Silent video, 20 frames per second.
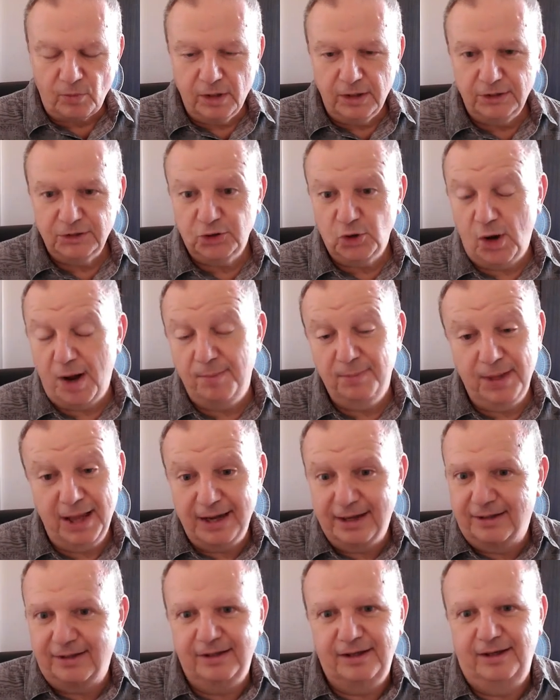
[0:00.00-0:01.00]
So I'm
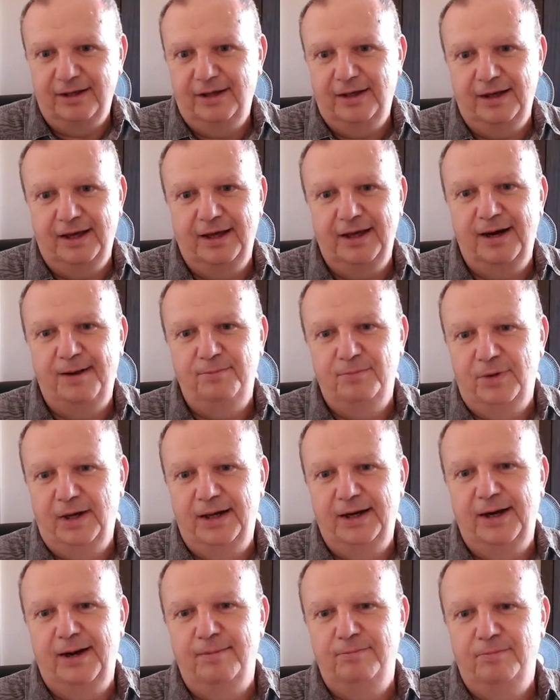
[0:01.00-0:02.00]
like,
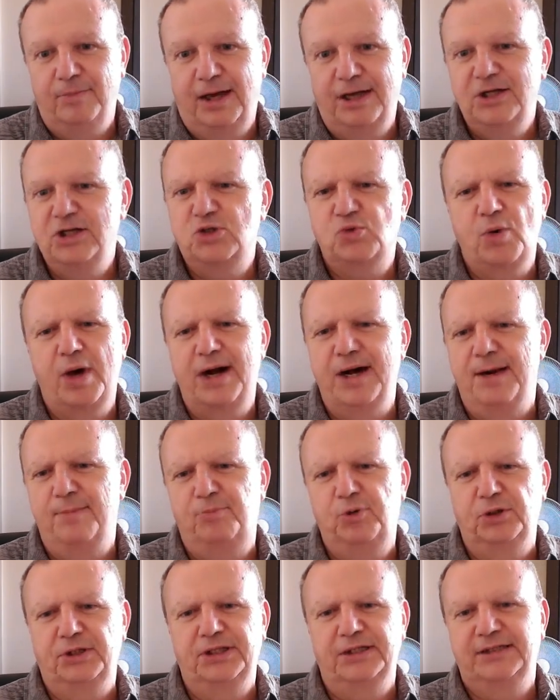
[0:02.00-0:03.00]
I just wanted to
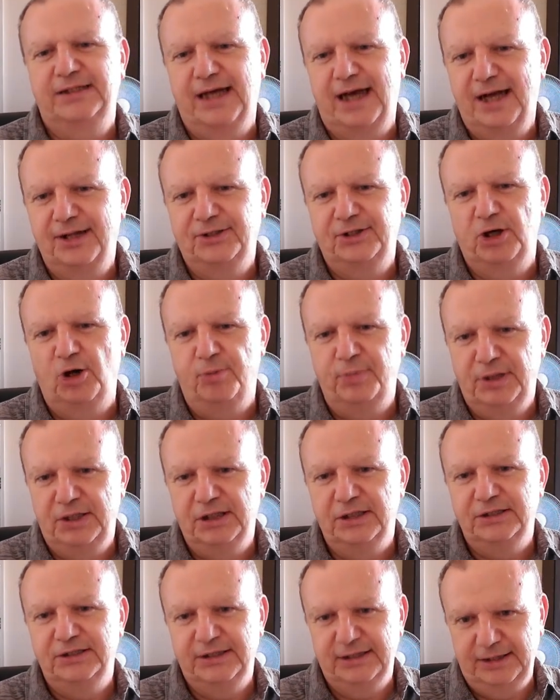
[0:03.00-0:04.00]
put this out there
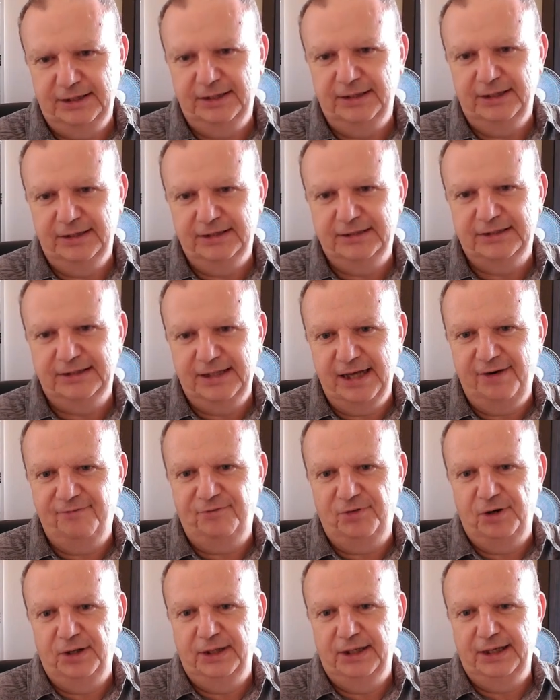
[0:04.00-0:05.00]
because it's
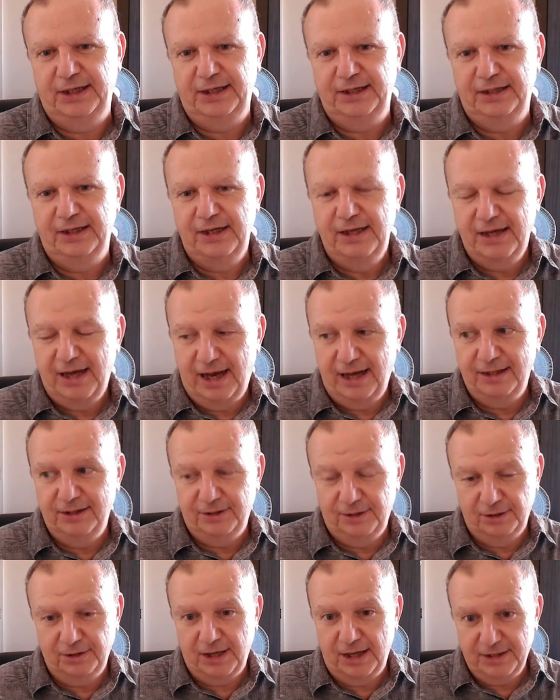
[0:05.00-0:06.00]
definitely,
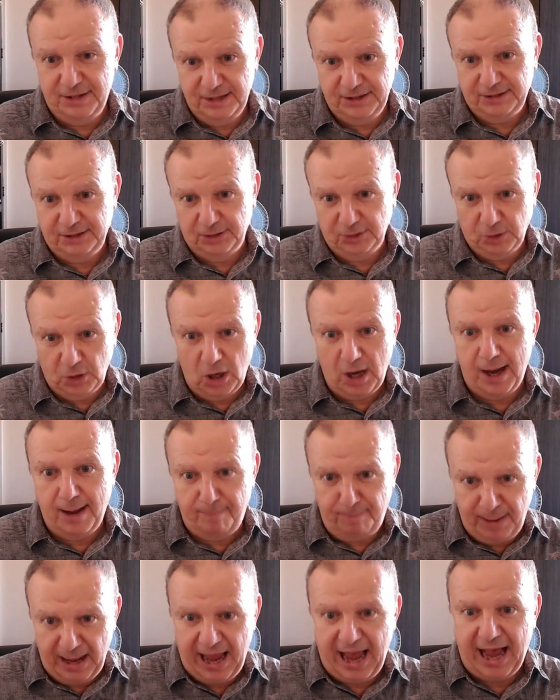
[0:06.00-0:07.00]
I think the
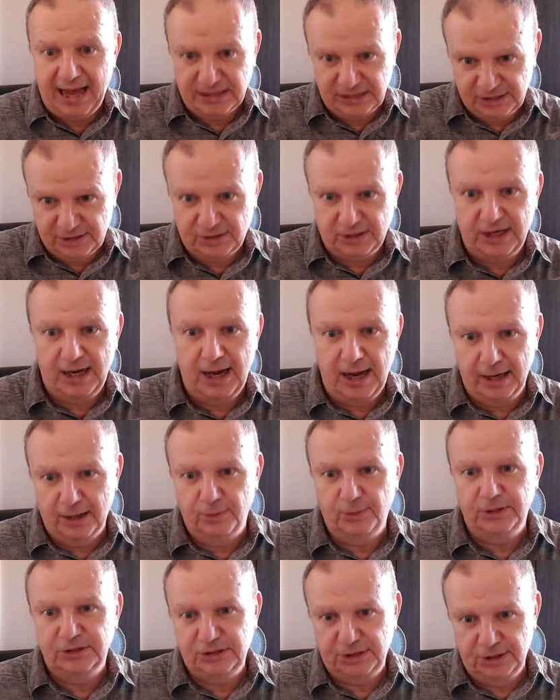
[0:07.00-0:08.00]
law passed
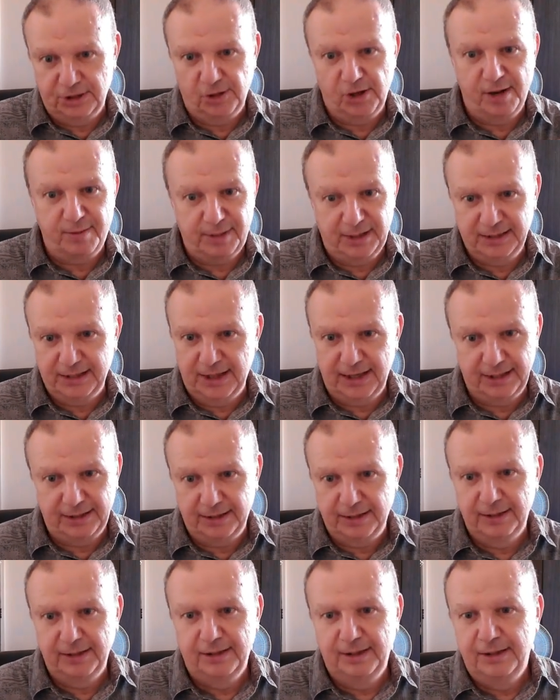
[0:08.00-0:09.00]
Congress. You know what I mean?
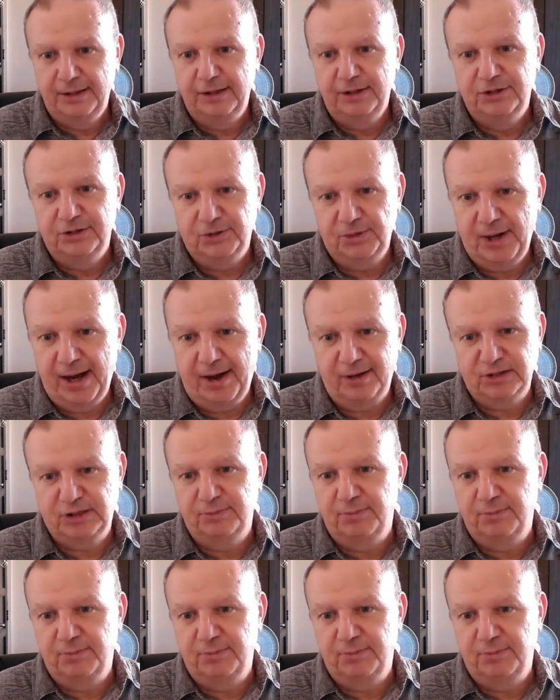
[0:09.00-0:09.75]
So now it's a